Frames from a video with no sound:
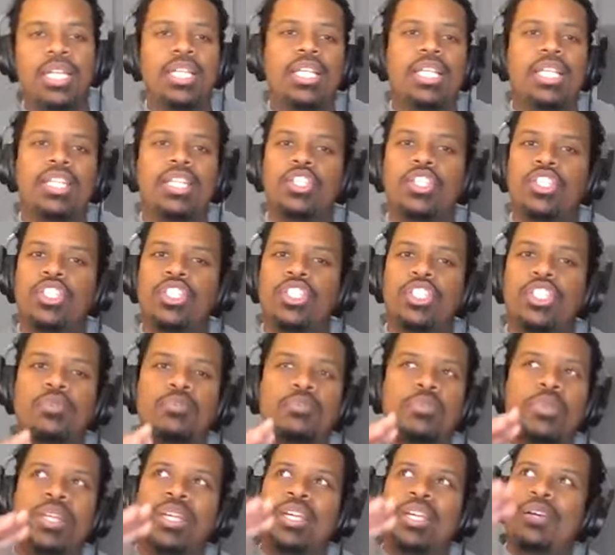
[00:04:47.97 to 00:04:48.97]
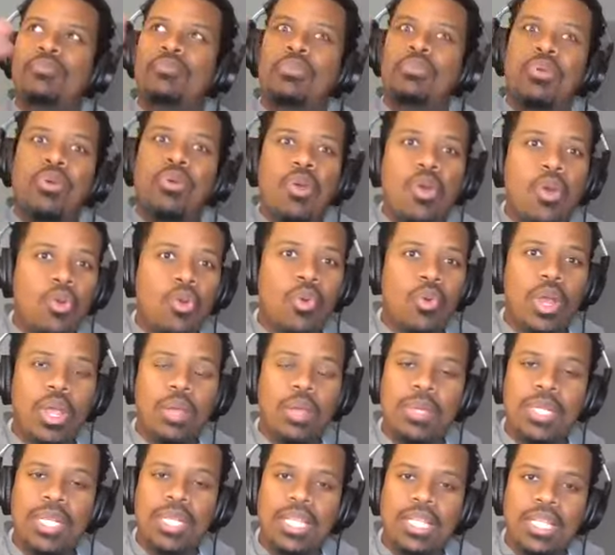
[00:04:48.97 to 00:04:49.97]
leadership
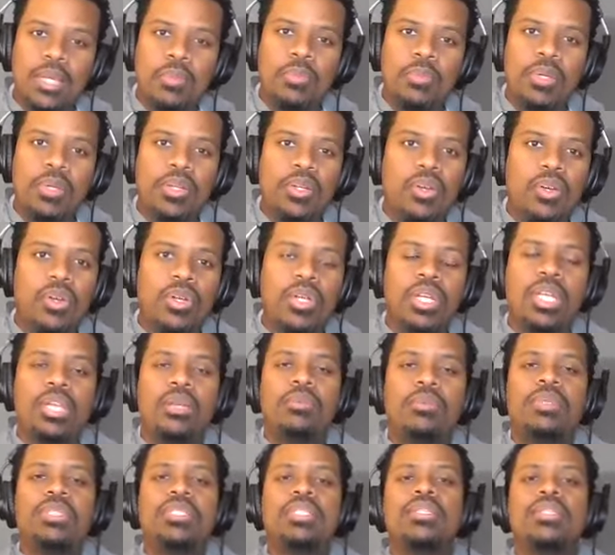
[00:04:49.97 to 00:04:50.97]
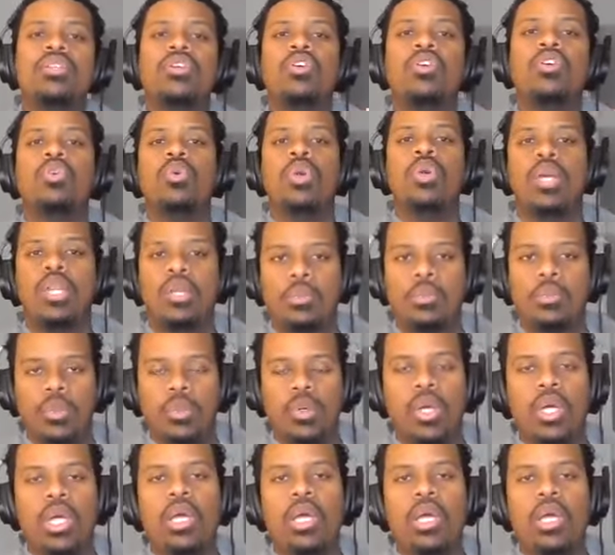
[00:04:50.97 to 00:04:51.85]
programming that they put on. It was incredible.